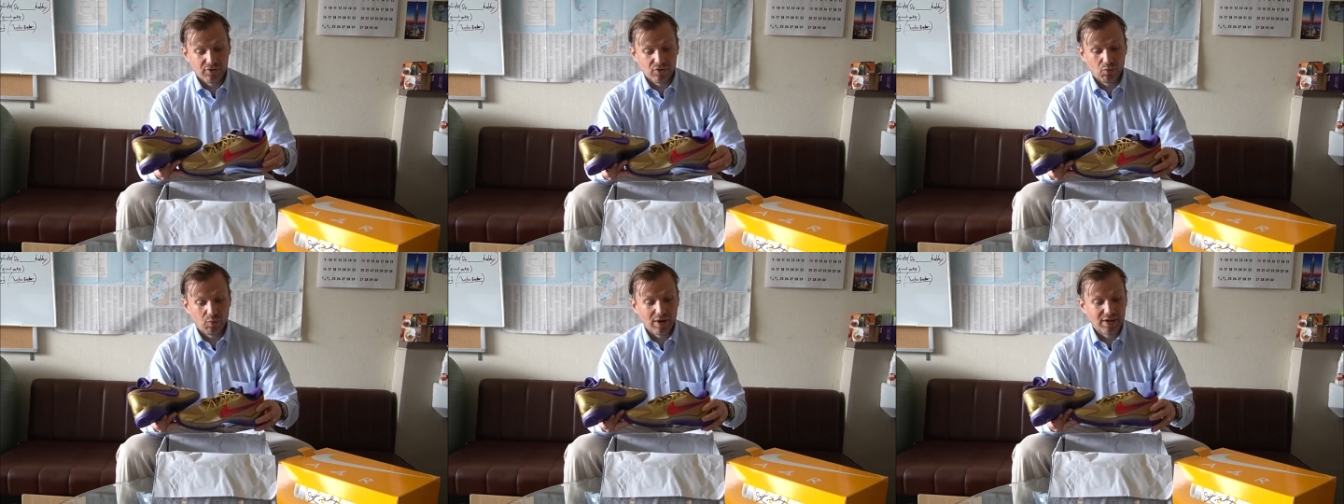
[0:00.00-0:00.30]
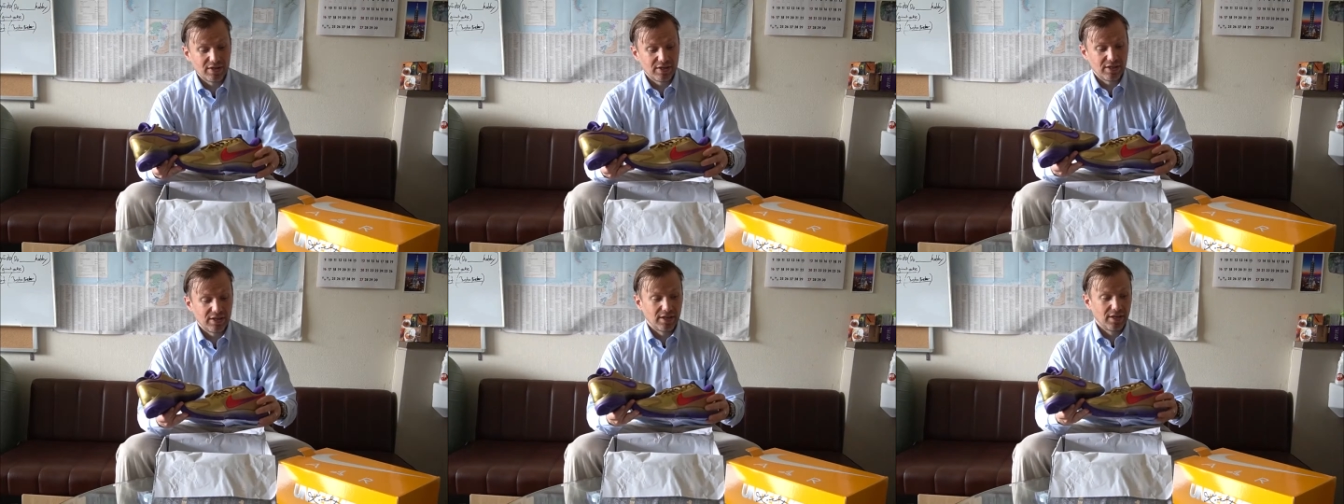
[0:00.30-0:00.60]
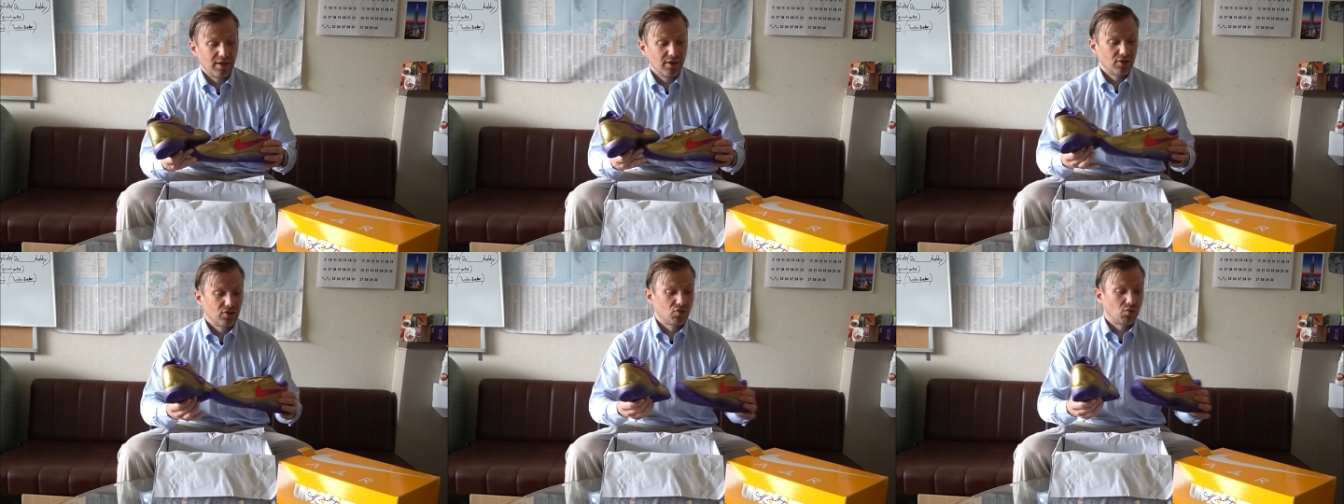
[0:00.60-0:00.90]

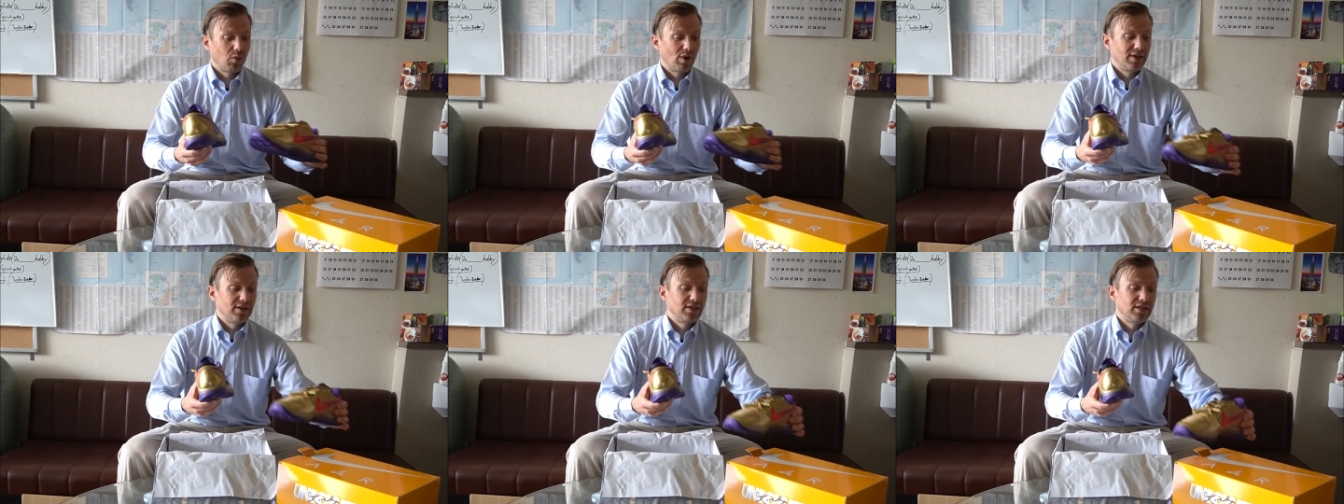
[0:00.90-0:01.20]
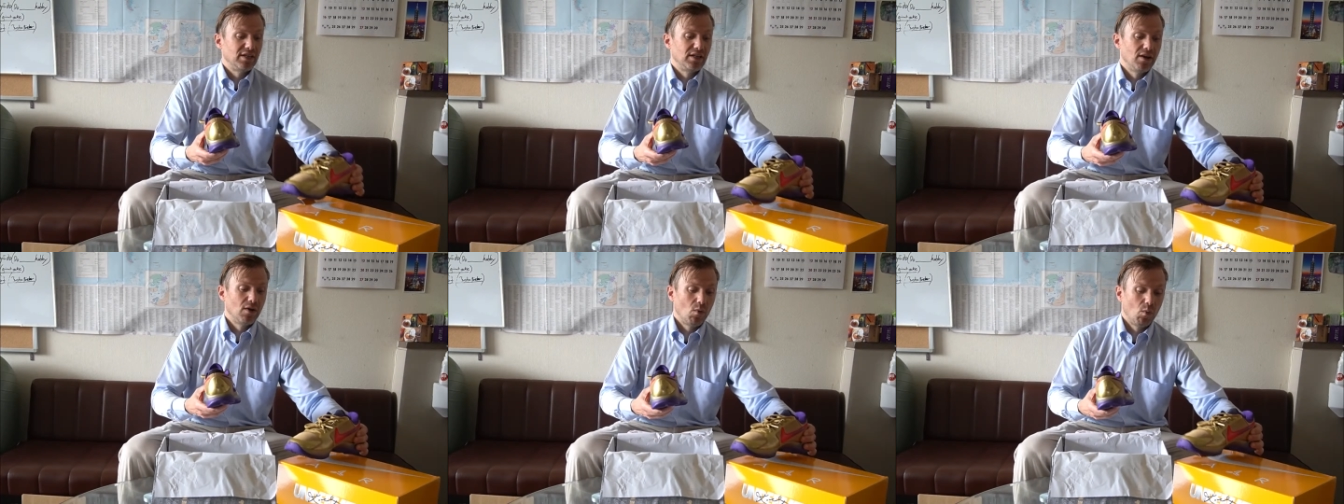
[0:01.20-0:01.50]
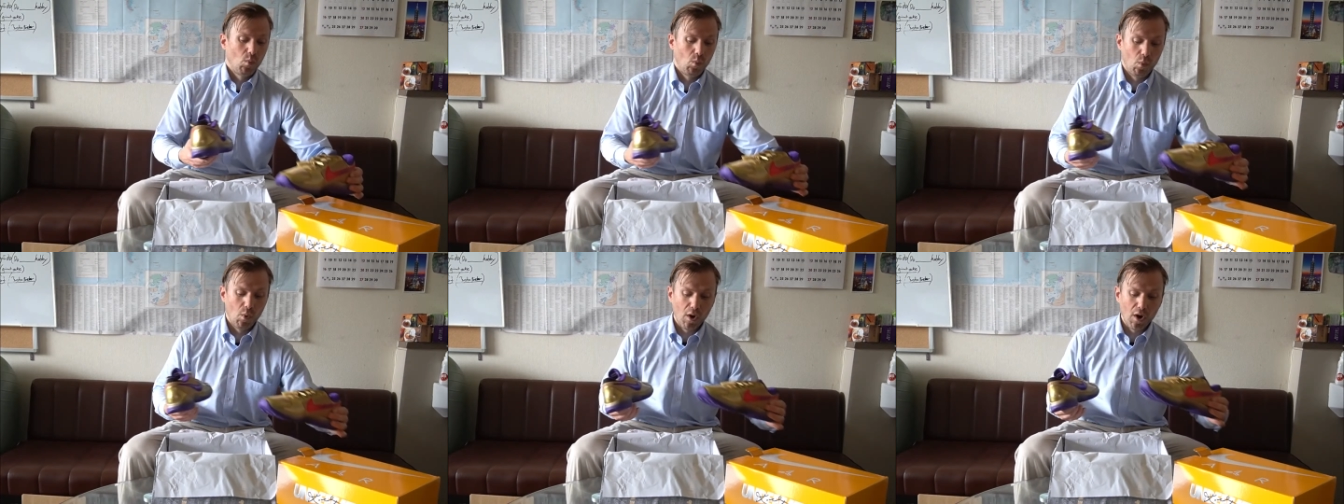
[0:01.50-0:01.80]

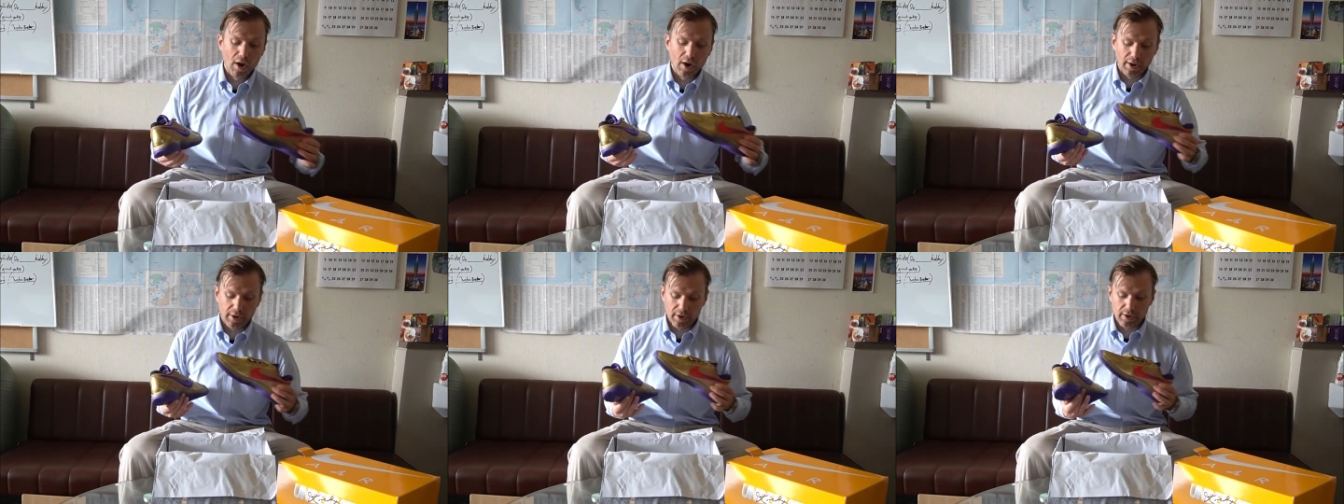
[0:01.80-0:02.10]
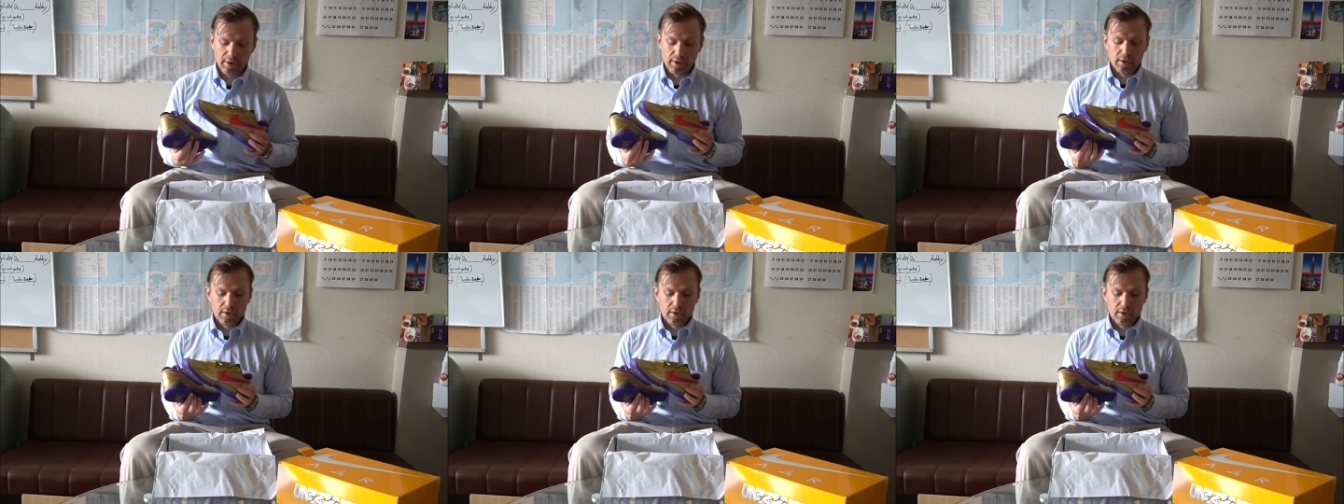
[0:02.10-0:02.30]
2021